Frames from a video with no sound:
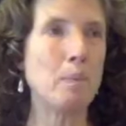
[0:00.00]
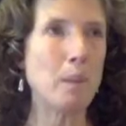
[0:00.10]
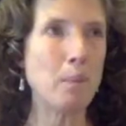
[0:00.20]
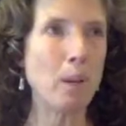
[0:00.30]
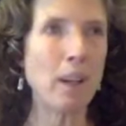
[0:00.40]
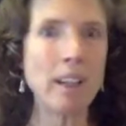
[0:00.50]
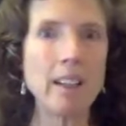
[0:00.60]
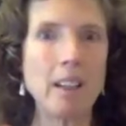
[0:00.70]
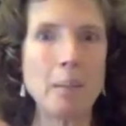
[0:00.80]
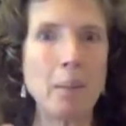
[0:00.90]

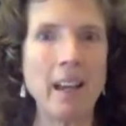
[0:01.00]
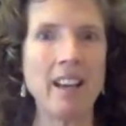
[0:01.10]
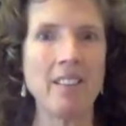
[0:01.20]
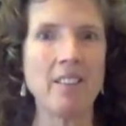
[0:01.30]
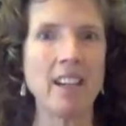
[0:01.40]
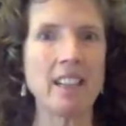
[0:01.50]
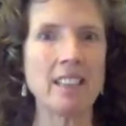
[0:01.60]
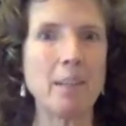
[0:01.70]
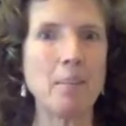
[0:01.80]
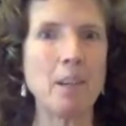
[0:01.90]
completely playing
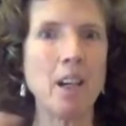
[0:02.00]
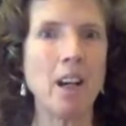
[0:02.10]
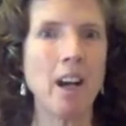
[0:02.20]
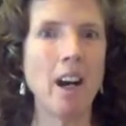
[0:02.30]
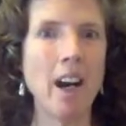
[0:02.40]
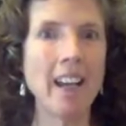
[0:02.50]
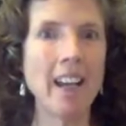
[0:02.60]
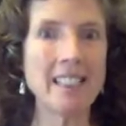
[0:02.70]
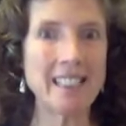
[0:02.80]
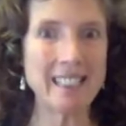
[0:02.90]
victim, I
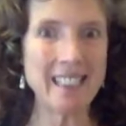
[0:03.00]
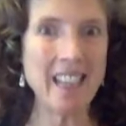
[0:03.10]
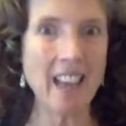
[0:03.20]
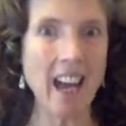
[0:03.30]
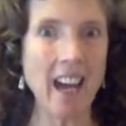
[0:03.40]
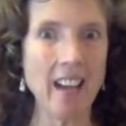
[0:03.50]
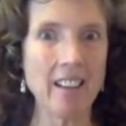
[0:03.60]
need to see that.